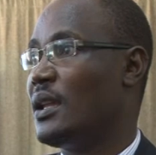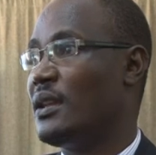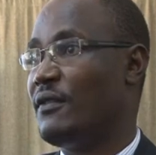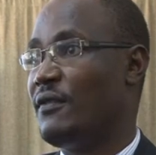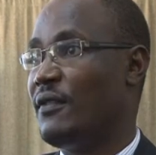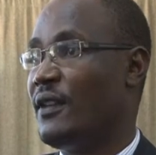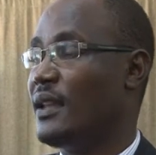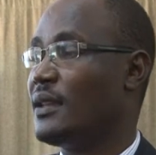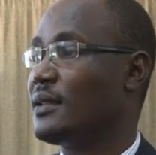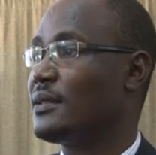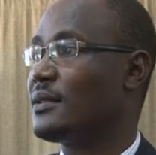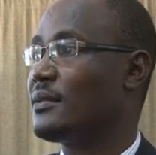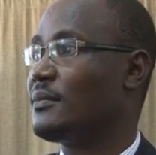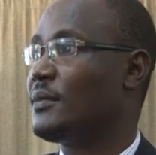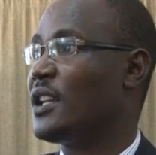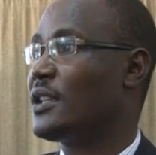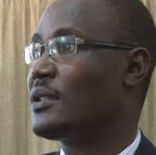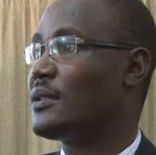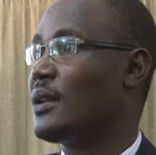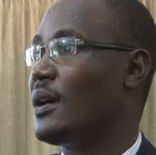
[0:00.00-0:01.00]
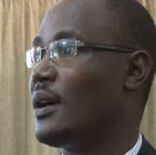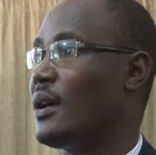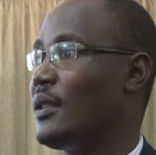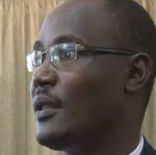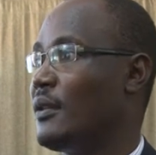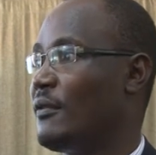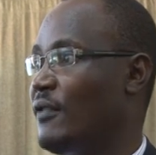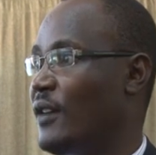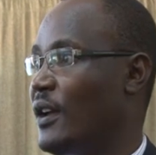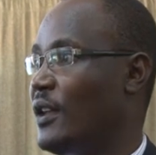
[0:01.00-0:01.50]
defense, but
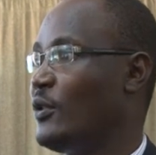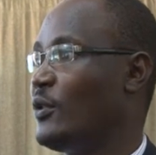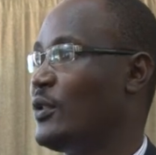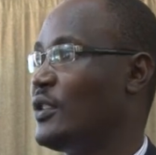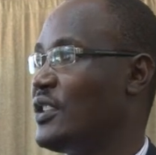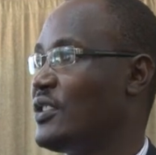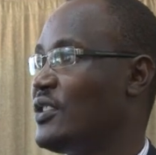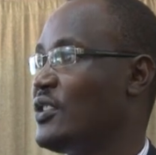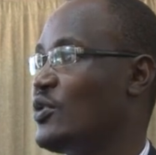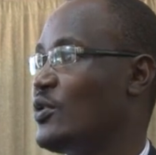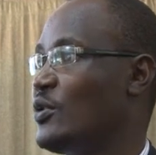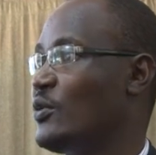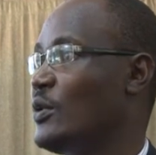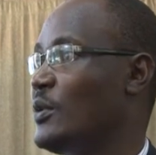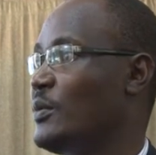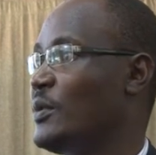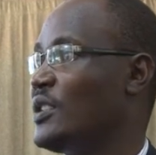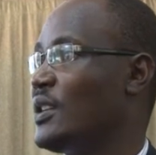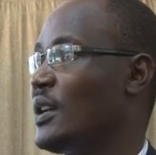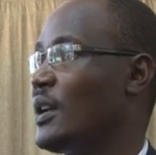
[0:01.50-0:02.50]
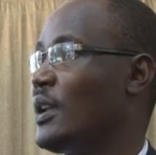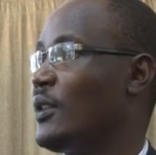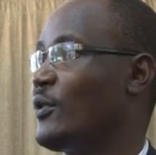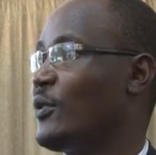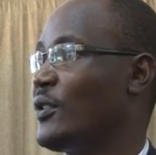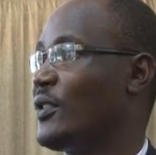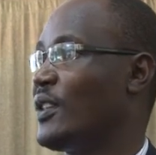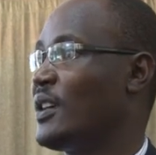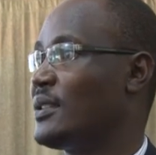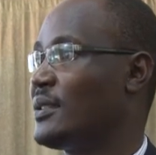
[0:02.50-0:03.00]
the final decision will be taken
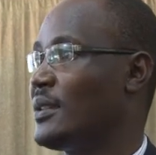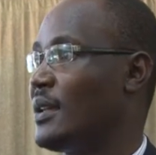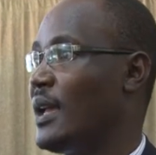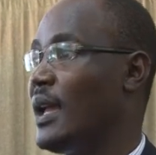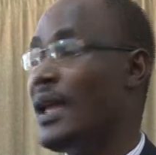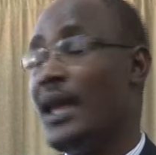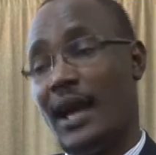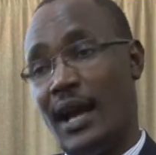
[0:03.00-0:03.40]
on Thursday.